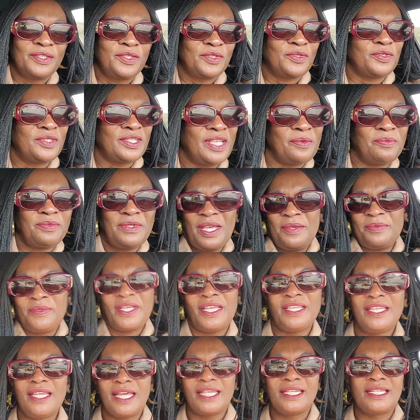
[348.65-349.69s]
So sometimes
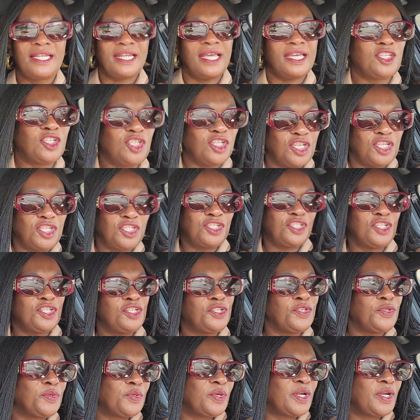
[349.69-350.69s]
I just like changing.